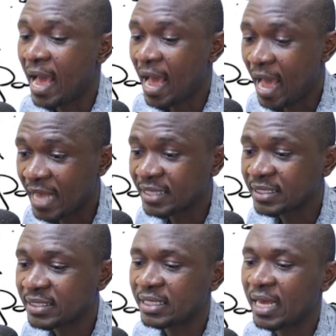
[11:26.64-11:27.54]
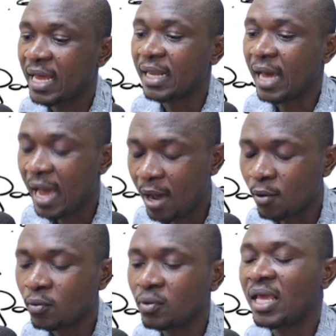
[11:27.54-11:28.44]
as and
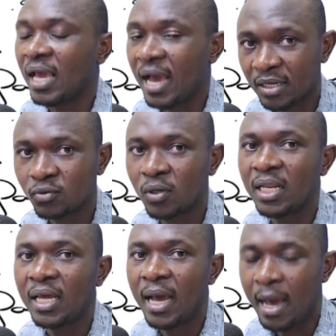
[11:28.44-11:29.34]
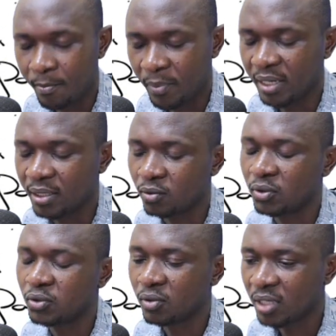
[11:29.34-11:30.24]
how they actually happened.
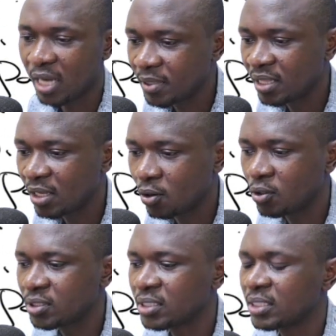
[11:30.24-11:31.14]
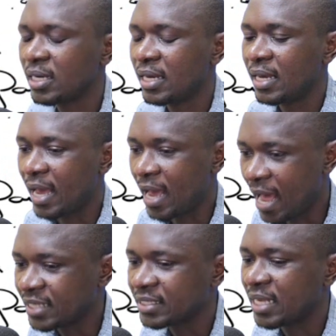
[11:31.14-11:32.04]
We should capture the costs
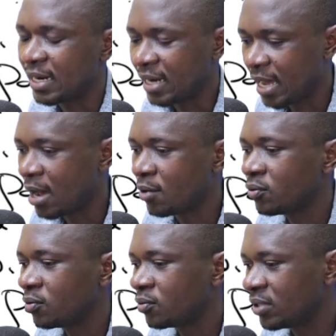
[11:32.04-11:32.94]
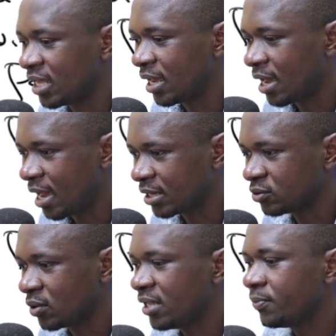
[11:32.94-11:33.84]
as and how they
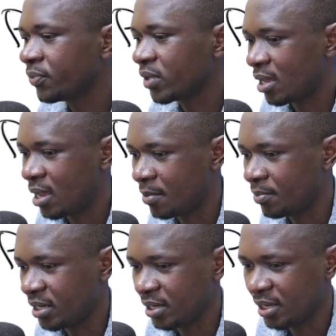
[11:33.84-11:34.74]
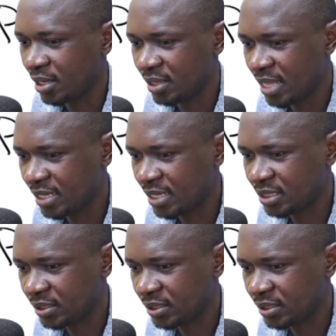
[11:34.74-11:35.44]
actually happened. That